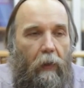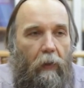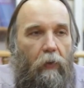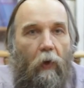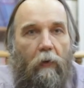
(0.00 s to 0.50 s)

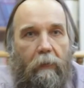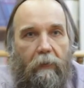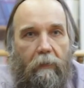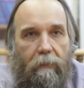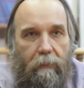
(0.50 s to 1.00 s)

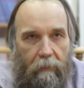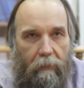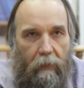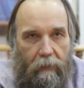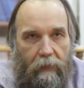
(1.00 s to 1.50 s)
normative
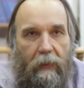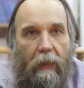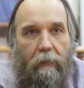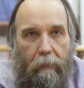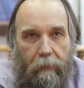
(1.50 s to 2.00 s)

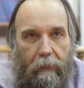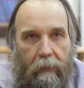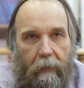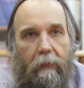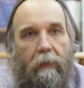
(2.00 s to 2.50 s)
state of
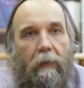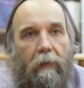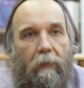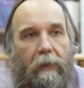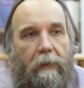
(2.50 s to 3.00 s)

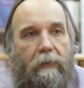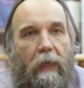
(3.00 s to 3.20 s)
things